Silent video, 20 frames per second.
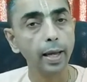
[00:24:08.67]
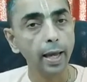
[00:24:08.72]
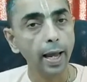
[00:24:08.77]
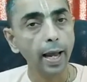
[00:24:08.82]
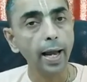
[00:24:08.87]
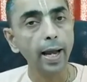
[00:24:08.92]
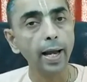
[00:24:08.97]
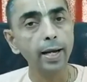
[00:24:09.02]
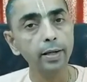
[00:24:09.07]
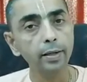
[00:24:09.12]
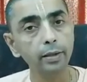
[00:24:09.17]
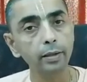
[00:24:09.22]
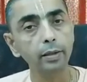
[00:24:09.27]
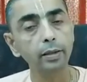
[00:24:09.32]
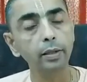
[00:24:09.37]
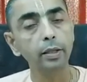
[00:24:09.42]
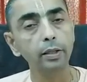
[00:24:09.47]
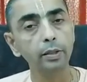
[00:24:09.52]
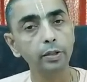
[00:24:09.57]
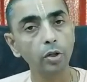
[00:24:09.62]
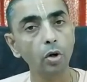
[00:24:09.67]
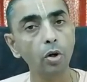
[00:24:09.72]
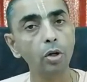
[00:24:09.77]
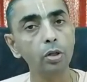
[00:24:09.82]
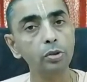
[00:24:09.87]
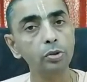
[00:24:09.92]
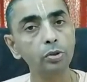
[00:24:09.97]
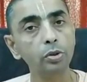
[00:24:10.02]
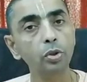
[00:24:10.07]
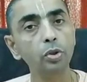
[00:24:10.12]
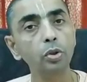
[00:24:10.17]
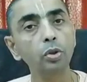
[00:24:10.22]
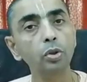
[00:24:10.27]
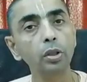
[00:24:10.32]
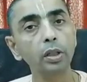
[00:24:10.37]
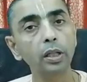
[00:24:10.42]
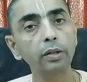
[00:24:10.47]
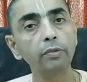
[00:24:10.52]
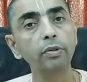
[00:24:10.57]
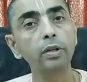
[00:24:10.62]
And they also
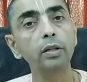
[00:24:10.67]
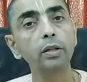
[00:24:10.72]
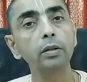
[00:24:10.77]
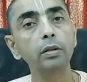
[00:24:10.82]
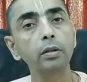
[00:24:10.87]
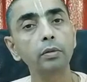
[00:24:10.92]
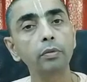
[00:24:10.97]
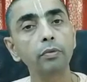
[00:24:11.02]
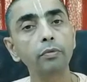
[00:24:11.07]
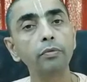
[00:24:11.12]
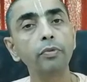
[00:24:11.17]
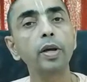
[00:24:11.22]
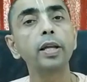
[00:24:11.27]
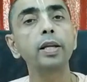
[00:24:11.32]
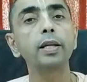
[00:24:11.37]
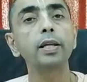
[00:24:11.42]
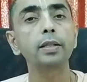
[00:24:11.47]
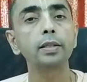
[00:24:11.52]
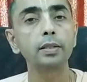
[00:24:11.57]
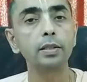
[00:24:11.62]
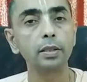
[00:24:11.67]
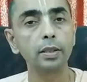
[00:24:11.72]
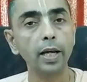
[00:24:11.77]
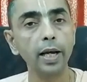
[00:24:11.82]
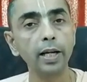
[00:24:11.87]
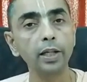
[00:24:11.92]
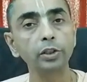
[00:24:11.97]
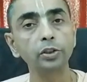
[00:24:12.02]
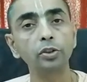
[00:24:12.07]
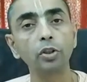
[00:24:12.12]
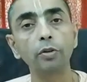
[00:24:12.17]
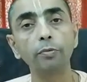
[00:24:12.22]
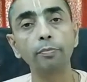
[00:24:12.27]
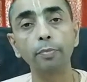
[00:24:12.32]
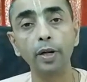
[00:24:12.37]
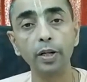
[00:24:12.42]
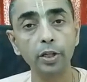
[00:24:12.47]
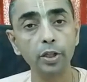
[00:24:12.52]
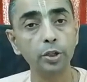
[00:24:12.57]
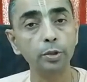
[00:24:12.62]
given various kinds of
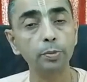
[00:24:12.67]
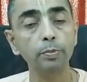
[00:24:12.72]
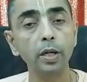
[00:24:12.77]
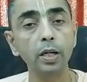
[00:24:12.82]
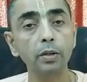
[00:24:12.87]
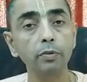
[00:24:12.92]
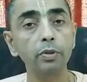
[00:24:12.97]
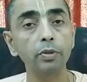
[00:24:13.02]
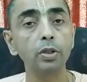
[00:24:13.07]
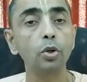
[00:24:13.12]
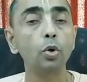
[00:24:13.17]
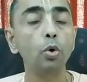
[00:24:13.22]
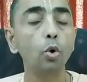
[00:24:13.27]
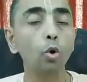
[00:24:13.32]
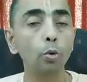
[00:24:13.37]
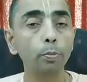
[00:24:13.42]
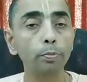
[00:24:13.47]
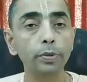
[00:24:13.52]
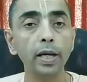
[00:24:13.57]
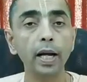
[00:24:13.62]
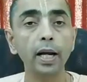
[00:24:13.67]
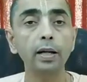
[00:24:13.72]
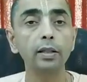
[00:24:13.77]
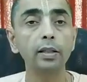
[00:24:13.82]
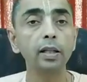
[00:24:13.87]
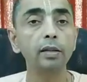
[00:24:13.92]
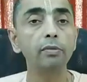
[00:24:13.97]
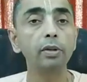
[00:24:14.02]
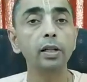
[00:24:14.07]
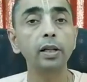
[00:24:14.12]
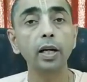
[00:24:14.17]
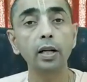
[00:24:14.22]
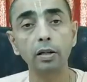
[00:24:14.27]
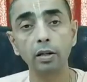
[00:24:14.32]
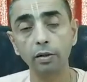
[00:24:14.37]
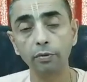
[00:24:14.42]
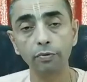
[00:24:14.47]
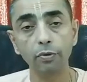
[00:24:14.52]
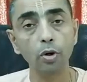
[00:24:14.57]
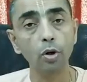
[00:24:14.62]
punishment with the hope that they will get
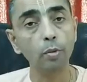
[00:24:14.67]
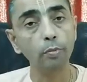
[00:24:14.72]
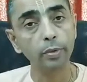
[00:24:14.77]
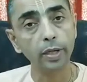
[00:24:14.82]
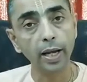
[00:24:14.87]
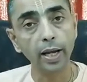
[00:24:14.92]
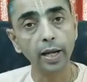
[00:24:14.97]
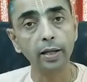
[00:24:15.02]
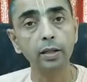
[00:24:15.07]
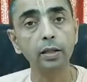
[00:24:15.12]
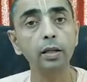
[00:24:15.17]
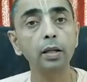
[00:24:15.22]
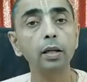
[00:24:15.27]
reformed and